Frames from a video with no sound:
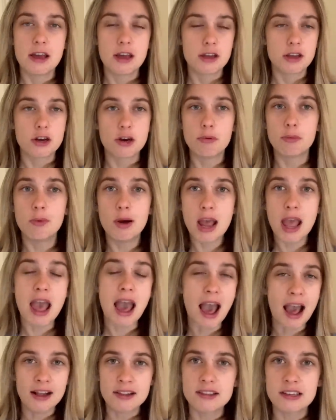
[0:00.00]
You know, we're
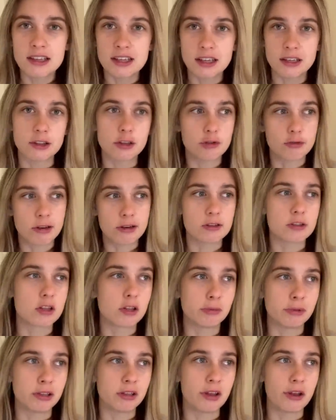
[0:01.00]
acting in the transfer
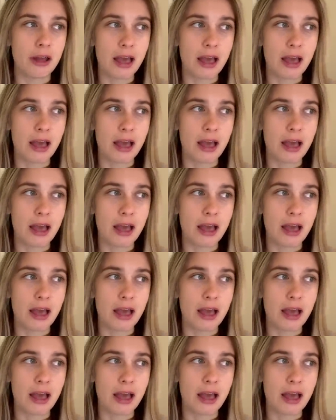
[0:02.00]
window